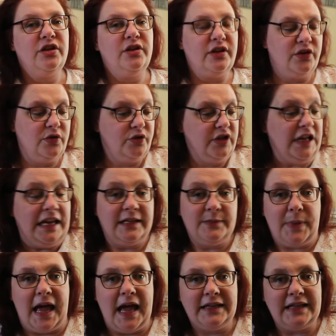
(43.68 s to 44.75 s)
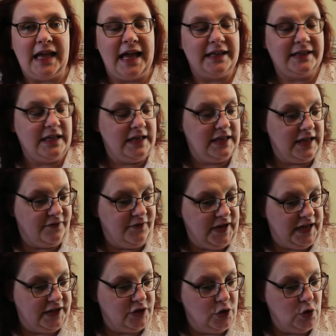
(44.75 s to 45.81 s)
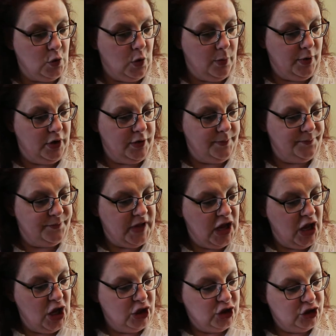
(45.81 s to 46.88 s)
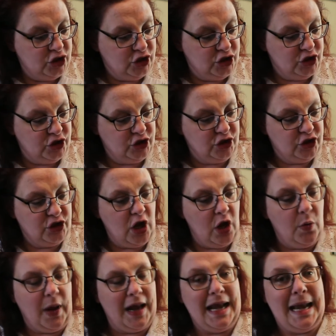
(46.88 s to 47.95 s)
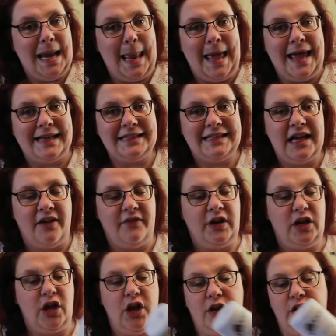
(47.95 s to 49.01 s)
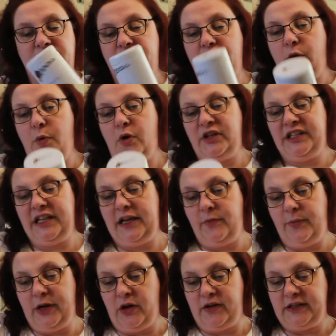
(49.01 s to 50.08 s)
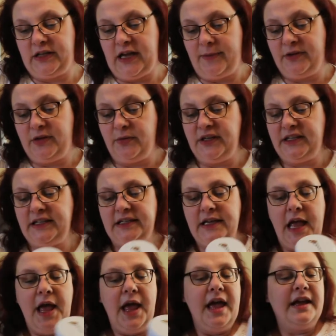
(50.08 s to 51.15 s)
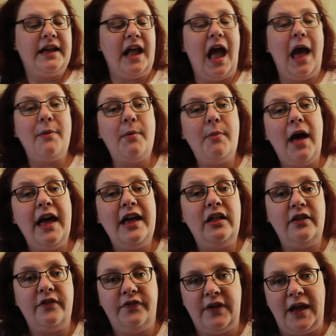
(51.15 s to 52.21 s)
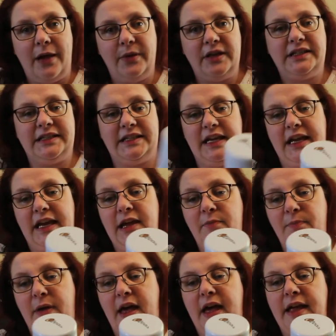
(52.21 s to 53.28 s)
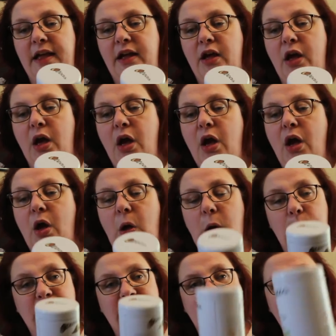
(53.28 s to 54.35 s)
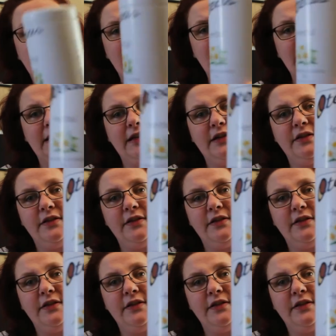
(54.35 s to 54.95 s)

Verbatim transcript: Usually it's packed as lovely as normal. So let's have a look. So what tea have we got this time? So this is chamomile flowers tea by OT's.